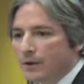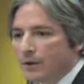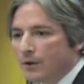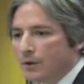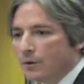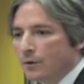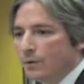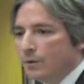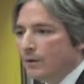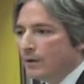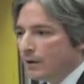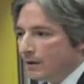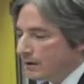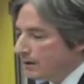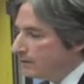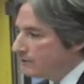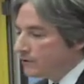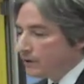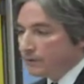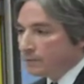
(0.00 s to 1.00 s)
who
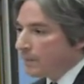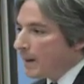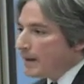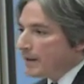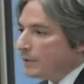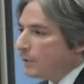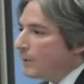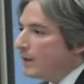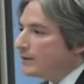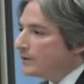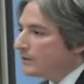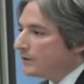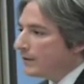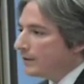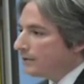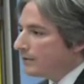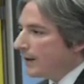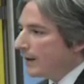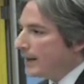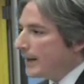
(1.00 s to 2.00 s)
just by
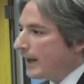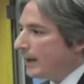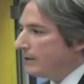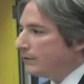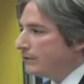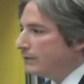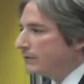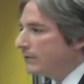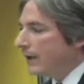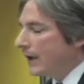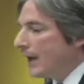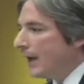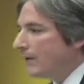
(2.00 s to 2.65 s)
coincidence, I guess,